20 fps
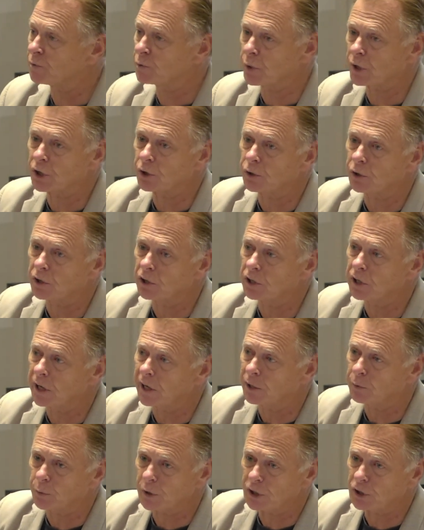we could
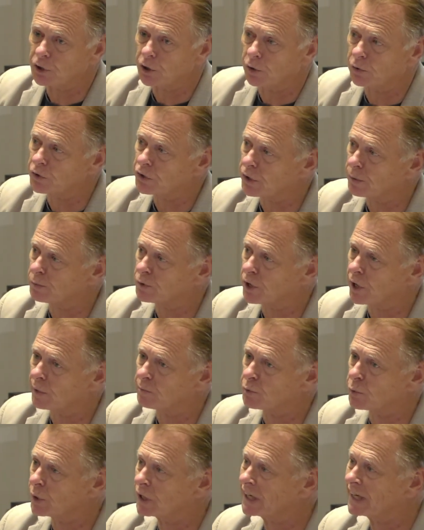and we don't,
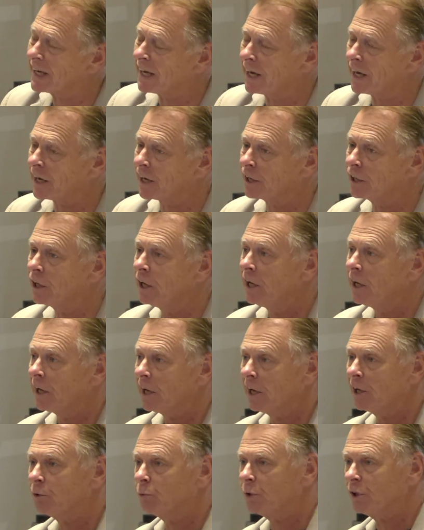sometimes we can
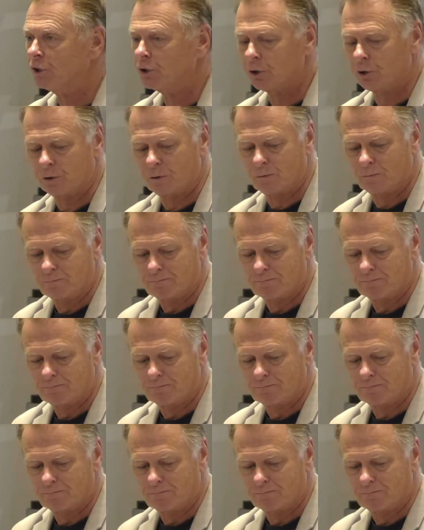and we do.